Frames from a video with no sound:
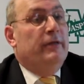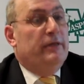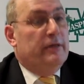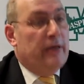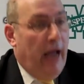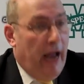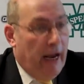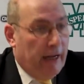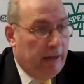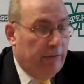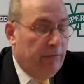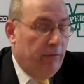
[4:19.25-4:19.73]

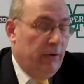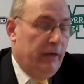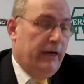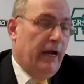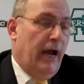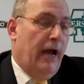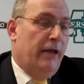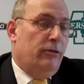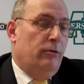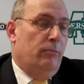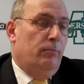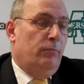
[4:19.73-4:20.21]
Exactly. we
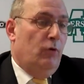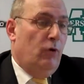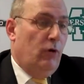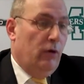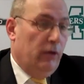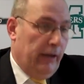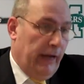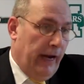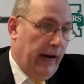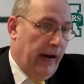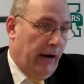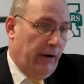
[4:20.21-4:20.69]
got in the
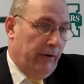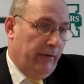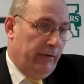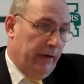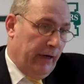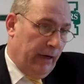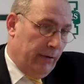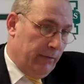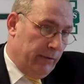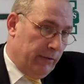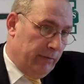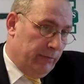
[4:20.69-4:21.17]
ball there, and
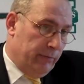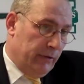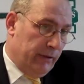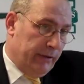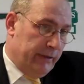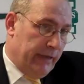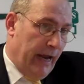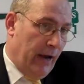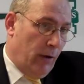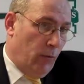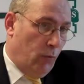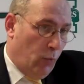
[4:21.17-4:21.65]
now we're,
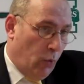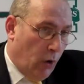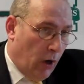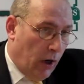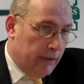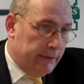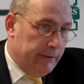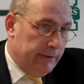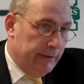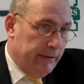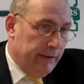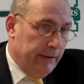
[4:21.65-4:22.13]
we're down
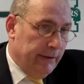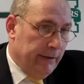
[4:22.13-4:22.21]
one.